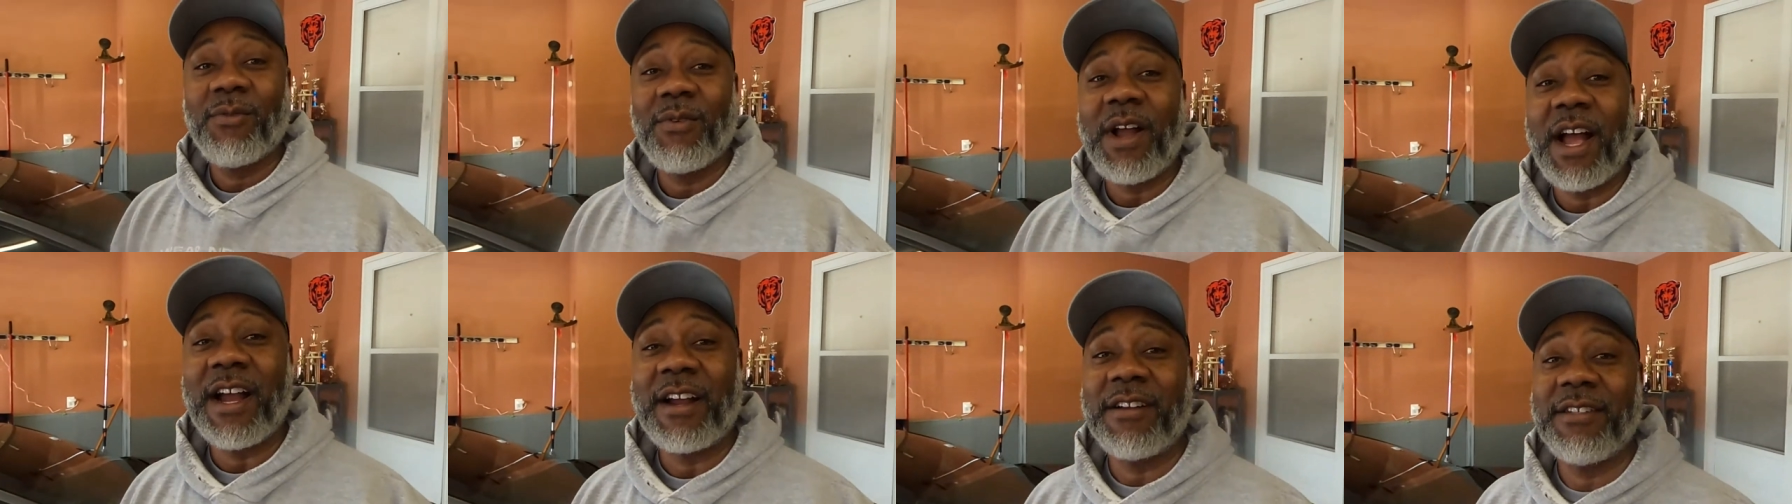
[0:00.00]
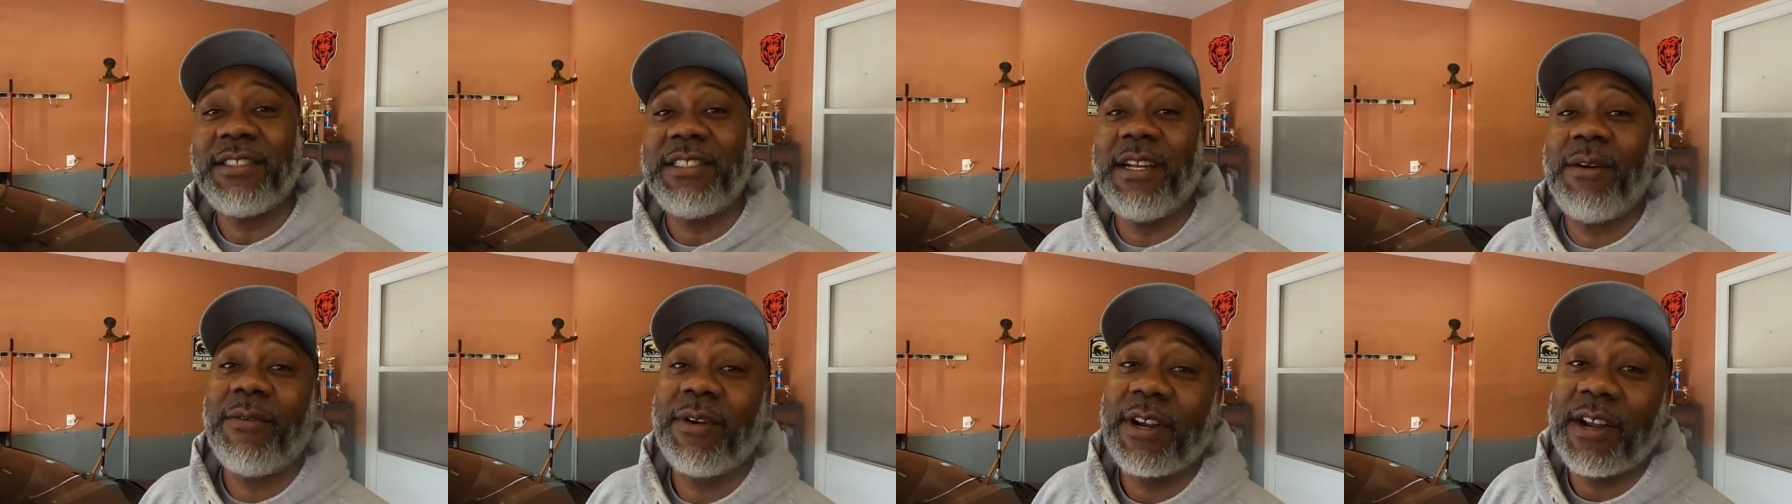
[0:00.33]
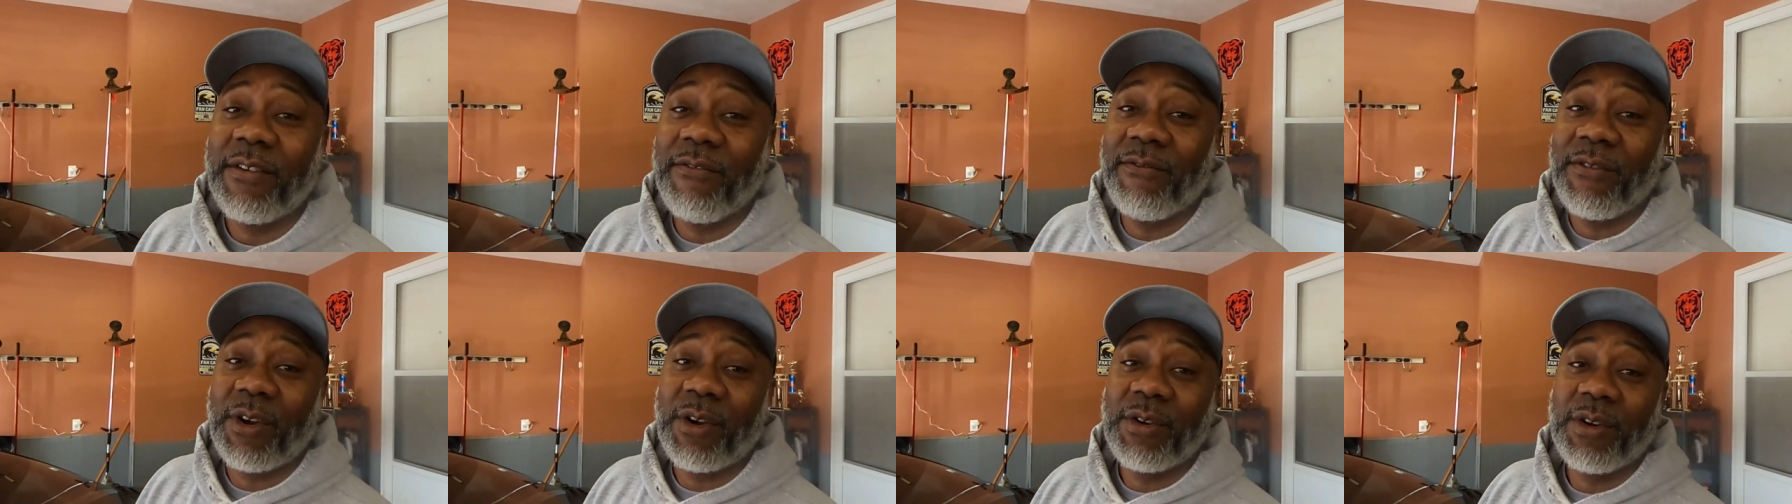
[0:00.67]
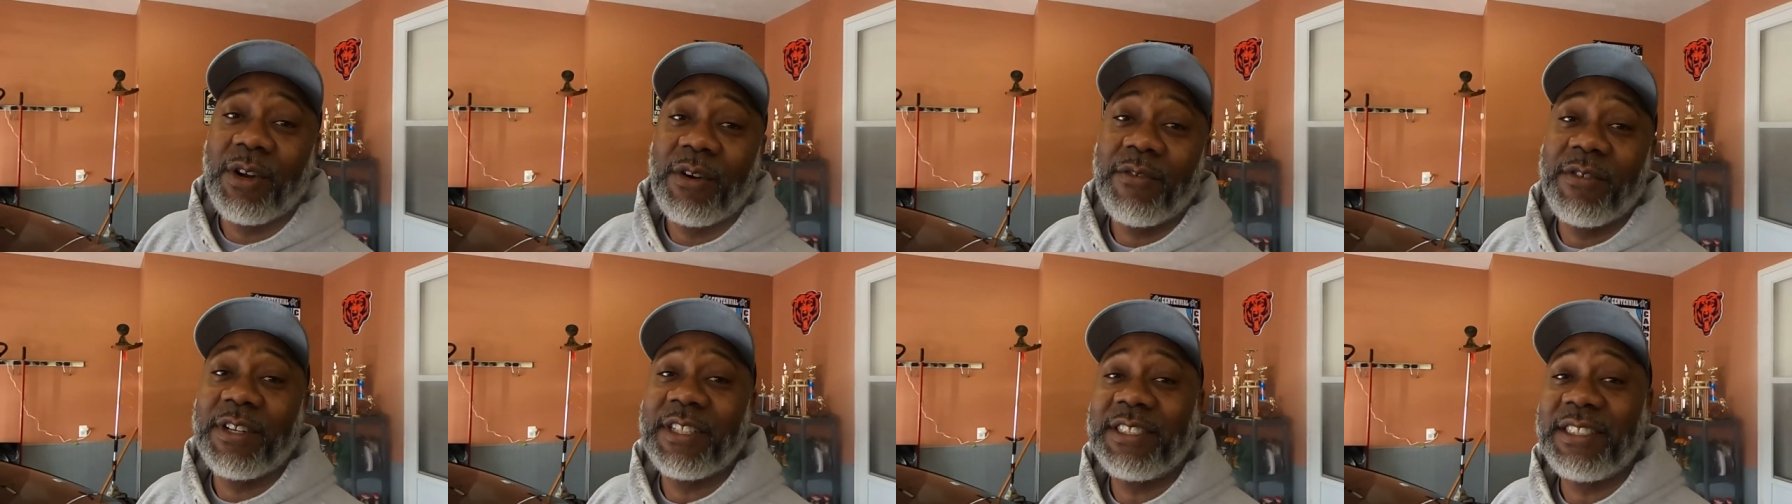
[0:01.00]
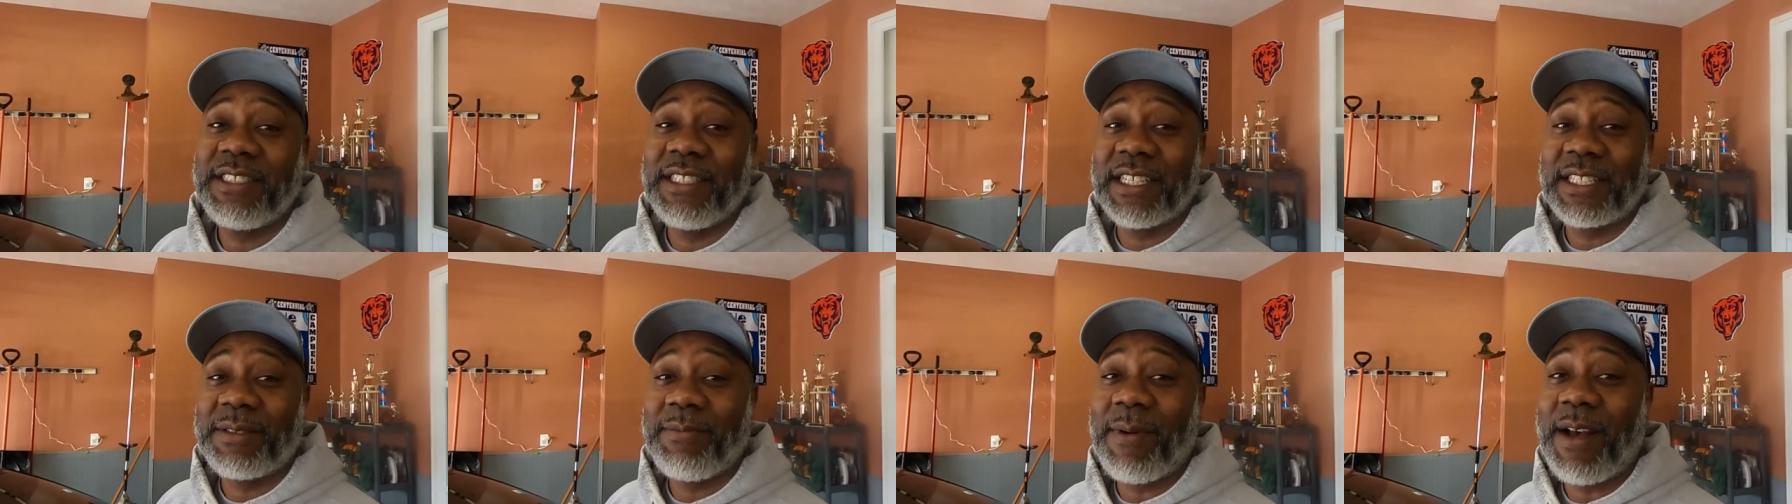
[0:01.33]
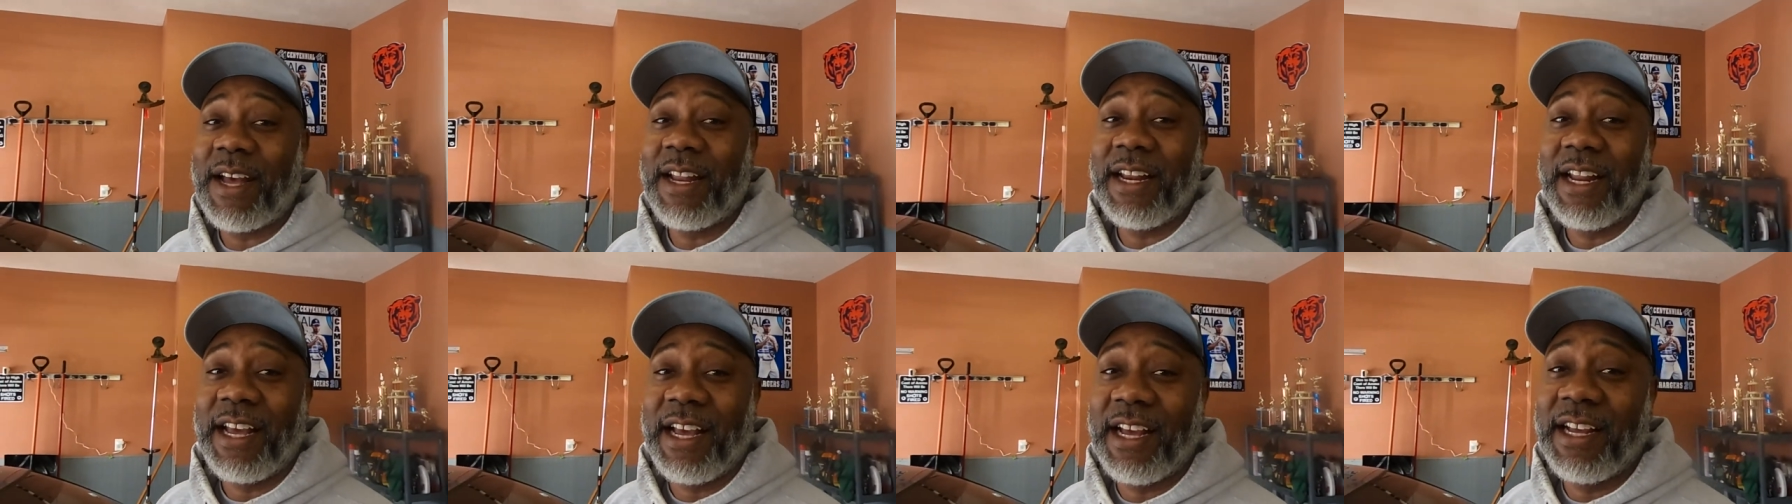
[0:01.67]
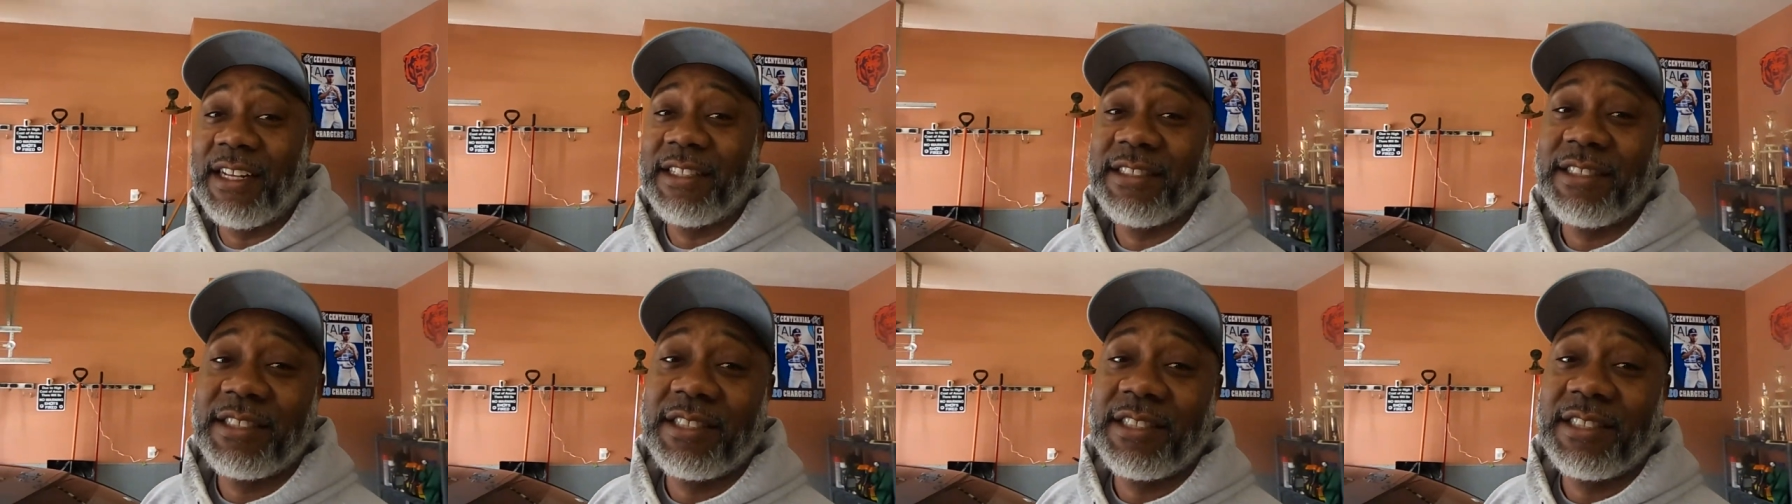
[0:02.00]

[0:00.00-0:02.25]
rockers that we're converting over to six by nine.